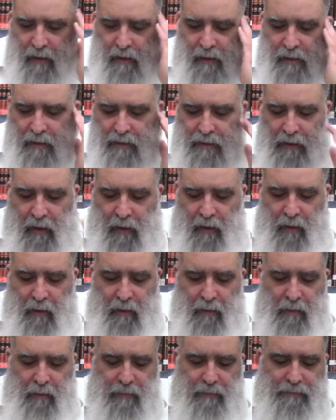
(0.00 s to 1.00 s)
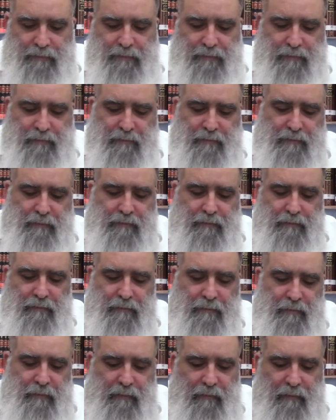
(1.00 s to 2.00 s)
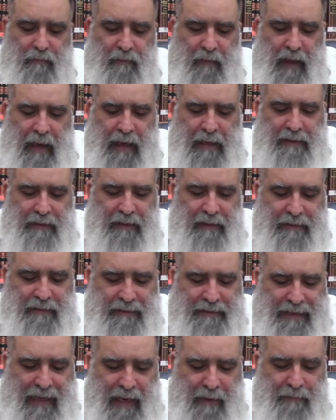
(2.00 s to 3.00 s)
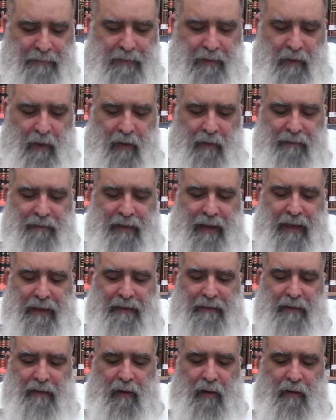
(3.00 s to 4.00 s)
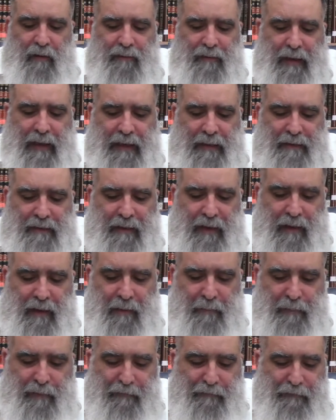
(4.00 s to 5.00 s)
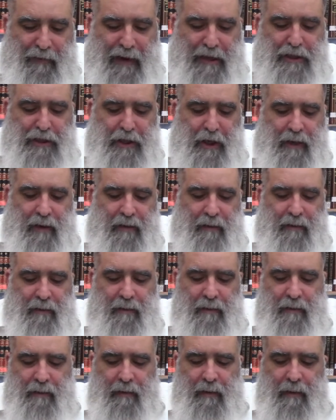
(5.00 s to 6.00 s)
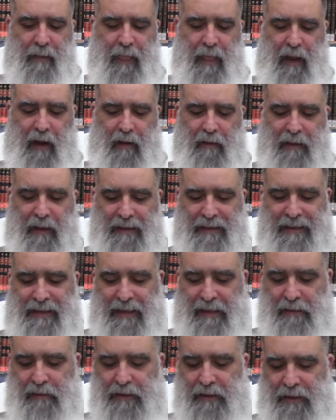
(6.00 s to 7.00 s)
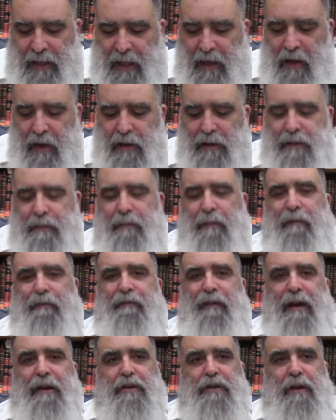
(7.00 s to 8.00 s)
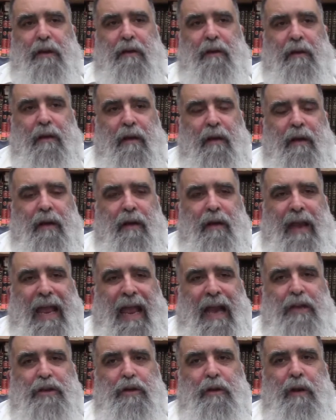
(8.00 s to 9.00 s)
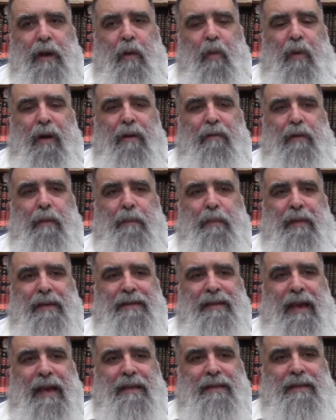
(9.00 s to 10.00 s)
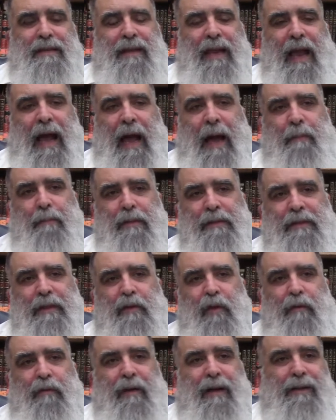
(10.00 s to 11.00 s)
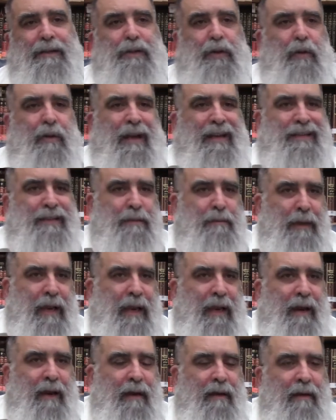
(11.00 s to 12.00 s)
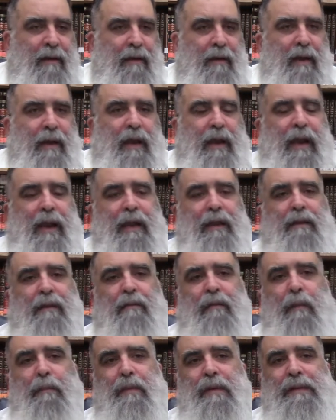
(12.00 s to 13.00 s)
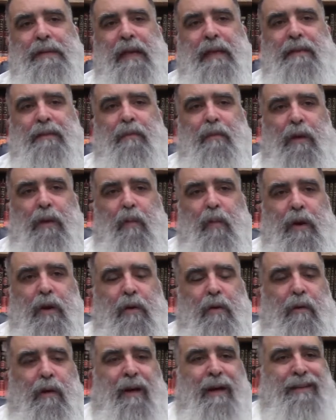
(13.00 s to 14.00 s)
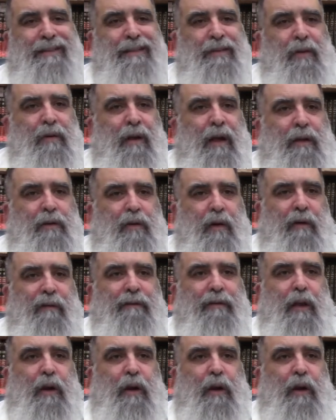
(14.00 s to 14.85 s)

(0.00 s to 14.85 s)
So, and the depth of that perfection, of this continuous perfection, actually it represents the opposite of Ratzon Atzmi. It represents what we call Ratzon Hatov, the